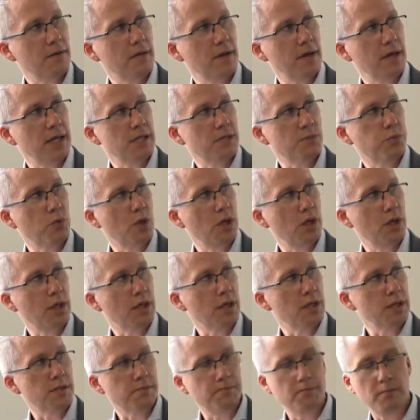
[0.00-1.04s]
his work
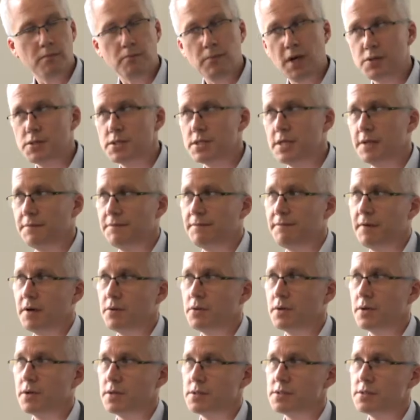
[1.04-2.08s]
has mostly
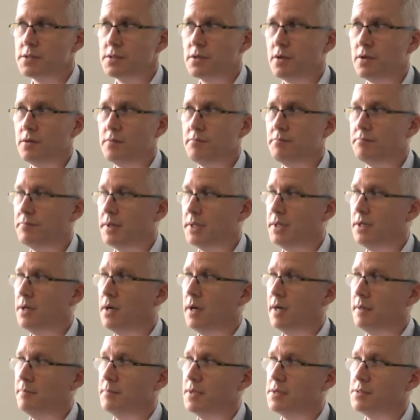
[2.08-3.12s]
focused on
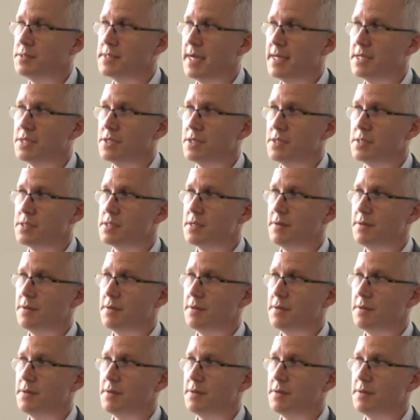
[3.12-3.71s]
benign mutations.